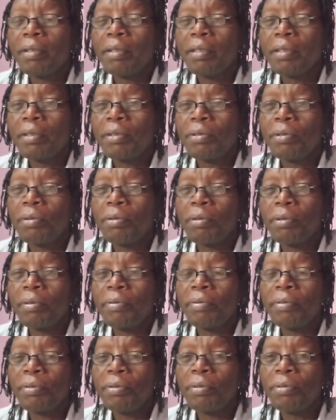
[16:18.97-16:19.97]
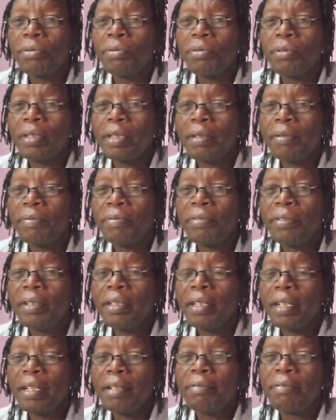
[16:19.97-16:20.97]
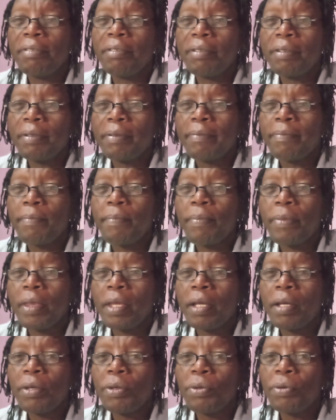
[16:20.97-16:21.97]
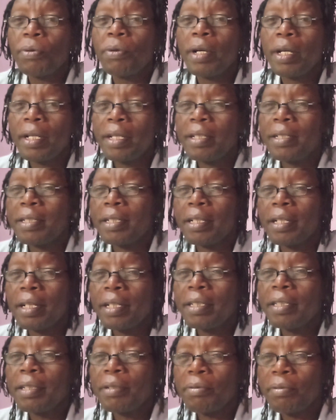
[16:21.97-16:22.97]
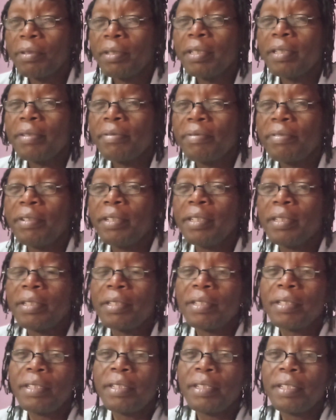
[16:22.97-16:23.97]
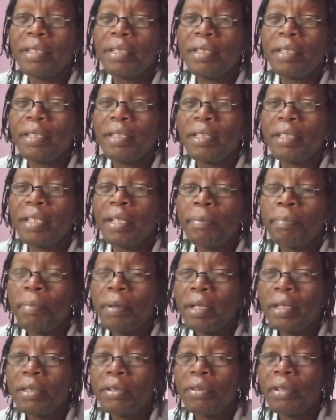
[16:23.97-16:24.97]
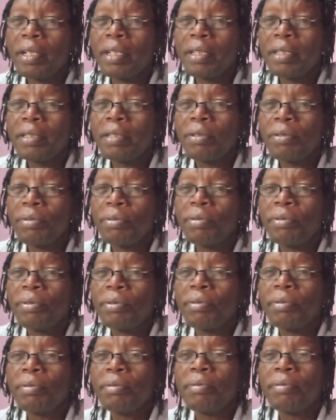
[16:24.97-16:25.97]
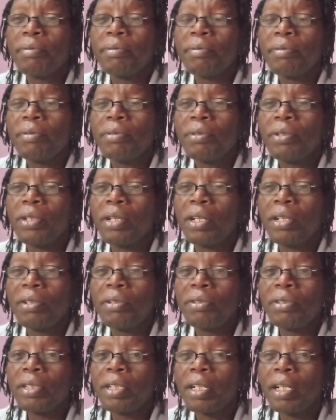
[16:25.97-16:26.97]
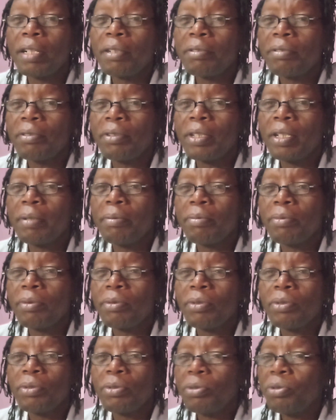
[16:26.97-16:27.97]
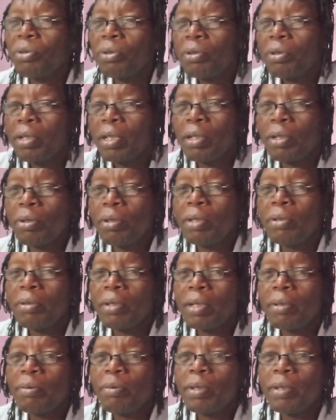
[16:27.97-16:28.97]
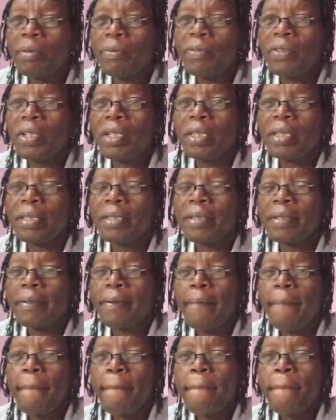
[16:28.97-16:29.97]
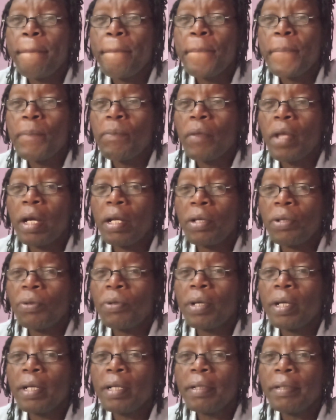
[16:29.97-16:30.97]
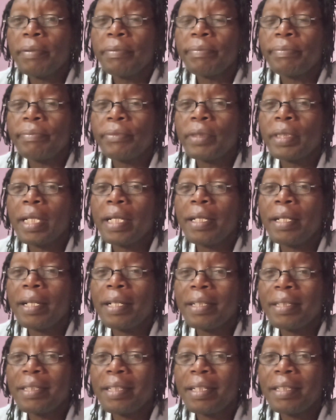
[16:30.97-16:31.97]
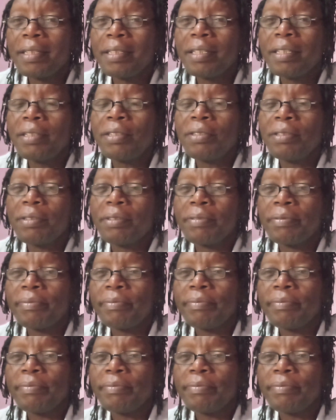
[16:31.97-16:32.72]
So if you go to the field level, you are interacting with these fields. They pass right through you and interact with them. You're not aware of that, and you are an excitation,